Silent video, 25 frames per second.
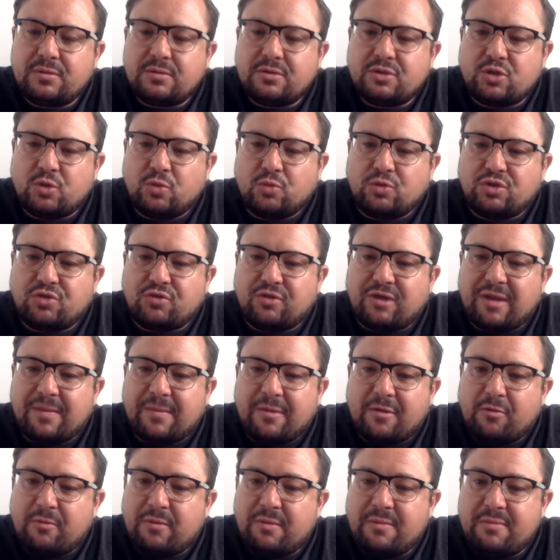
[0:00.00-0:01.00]
George Graham.
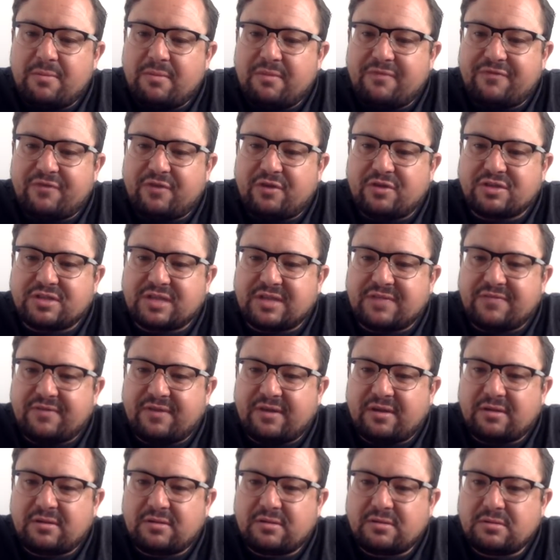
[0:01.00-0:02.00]
I remember my first
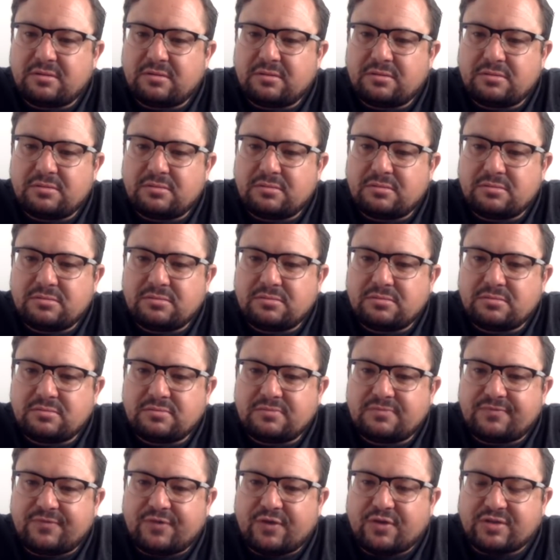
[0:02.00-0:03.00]
ever
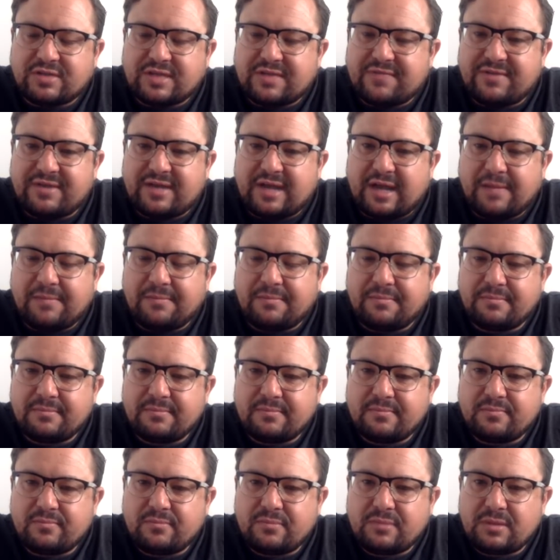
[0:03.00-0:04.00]
game.
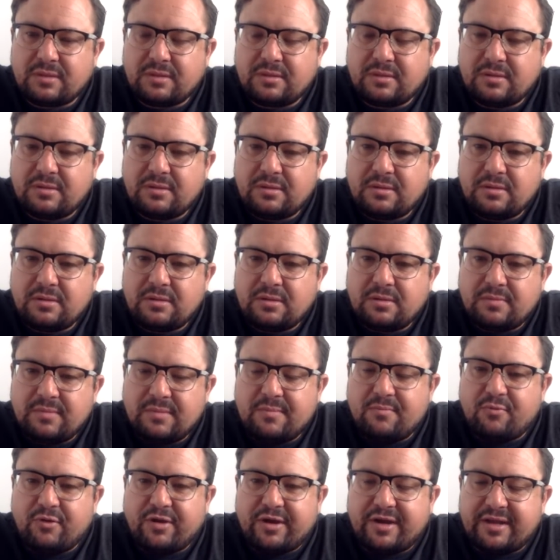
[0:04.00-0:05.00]

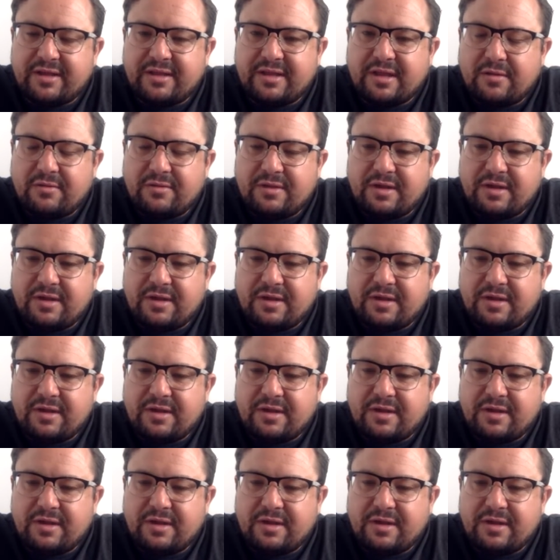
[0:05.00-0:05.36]
Remember it at